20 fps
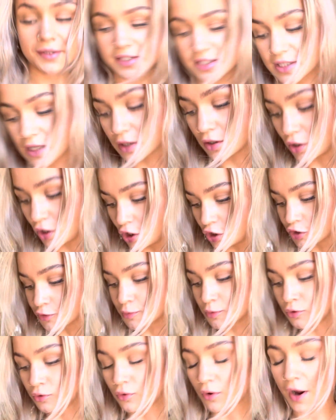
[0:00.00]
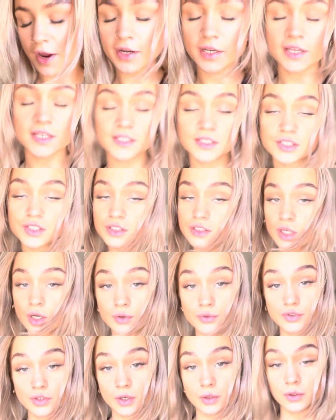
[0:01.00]
it's like hospital grade. It's so,
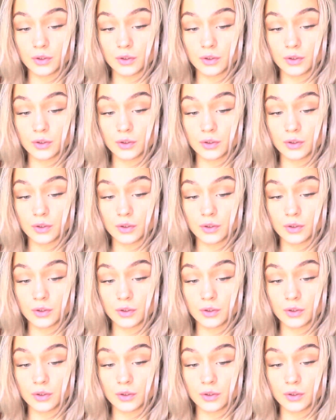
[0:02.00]
so